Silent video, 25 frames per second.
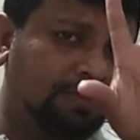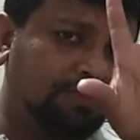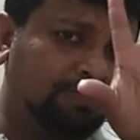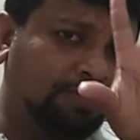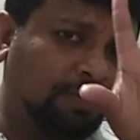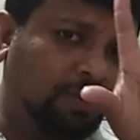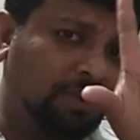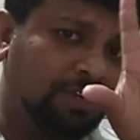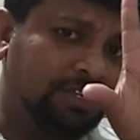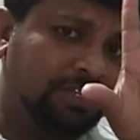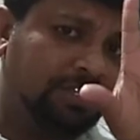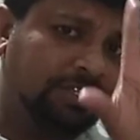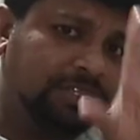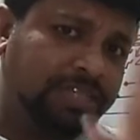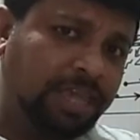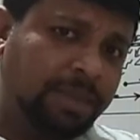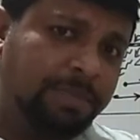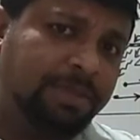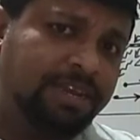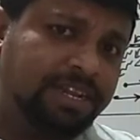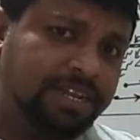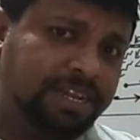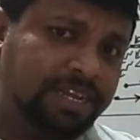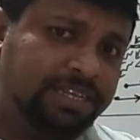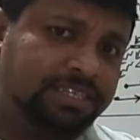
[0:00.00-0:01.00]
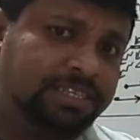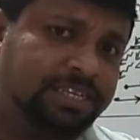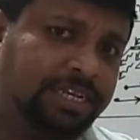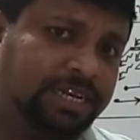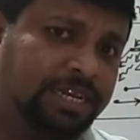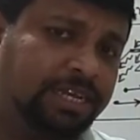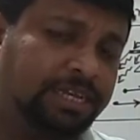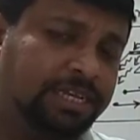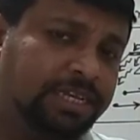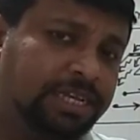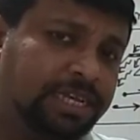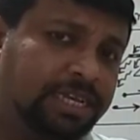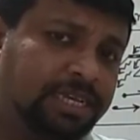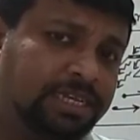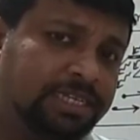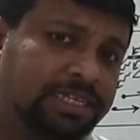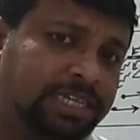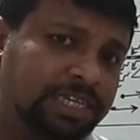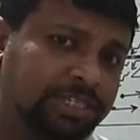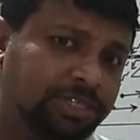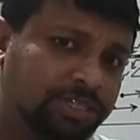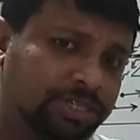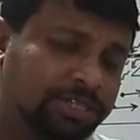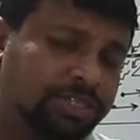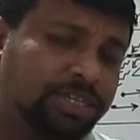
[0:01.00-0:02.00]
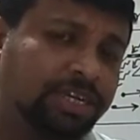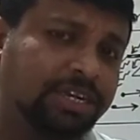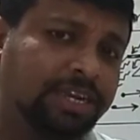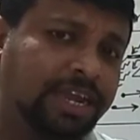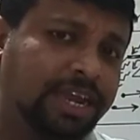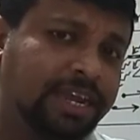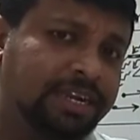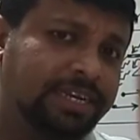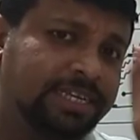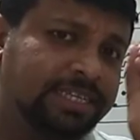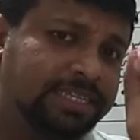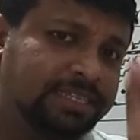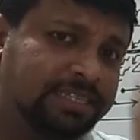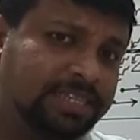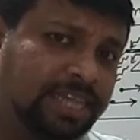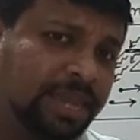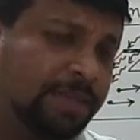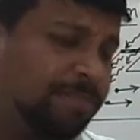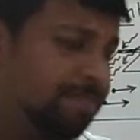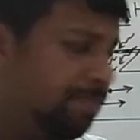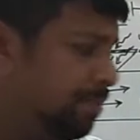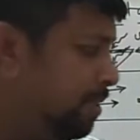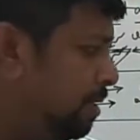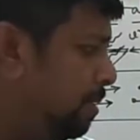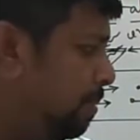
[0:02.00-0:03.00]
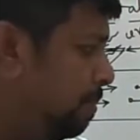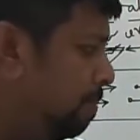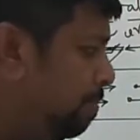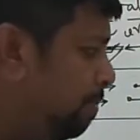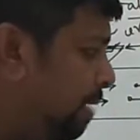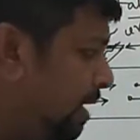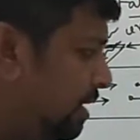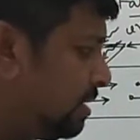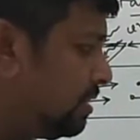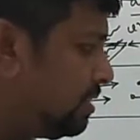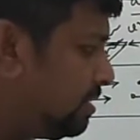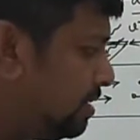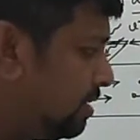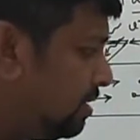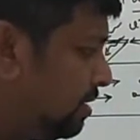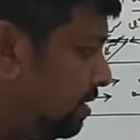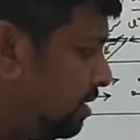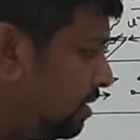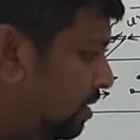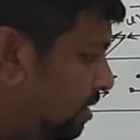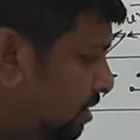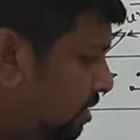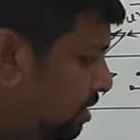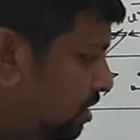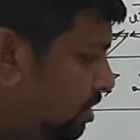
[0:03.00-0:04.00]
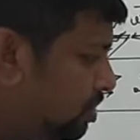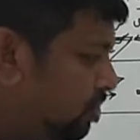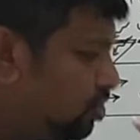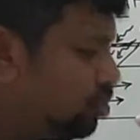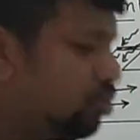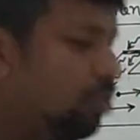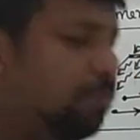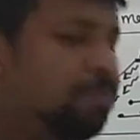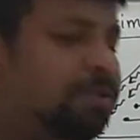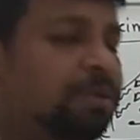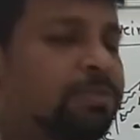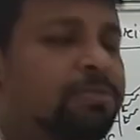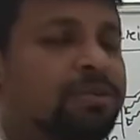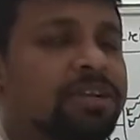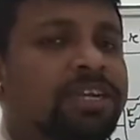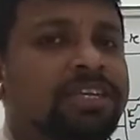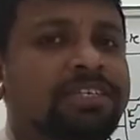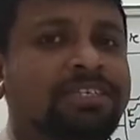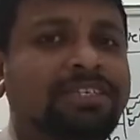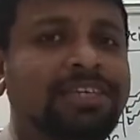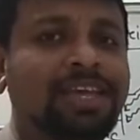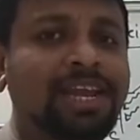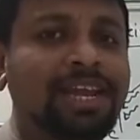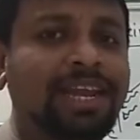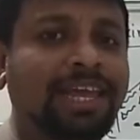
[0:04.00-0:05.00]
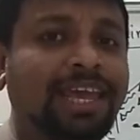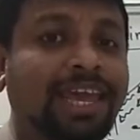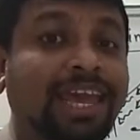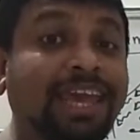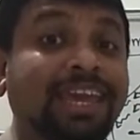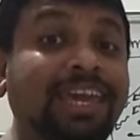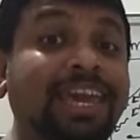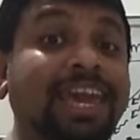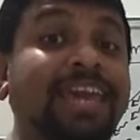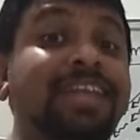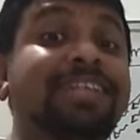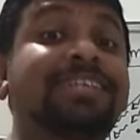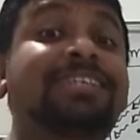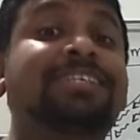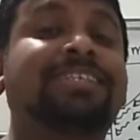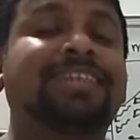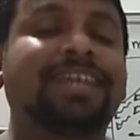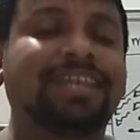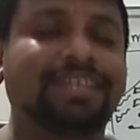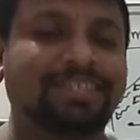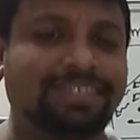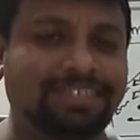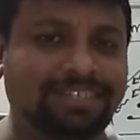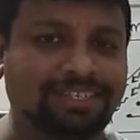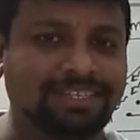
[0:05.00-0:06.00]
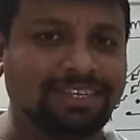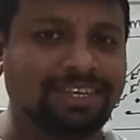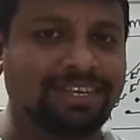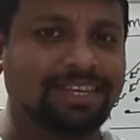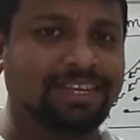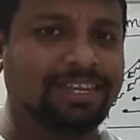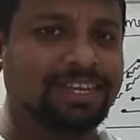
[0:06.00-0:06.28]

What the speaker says: For same intensity, saturation current is same, but stopping potential again changes.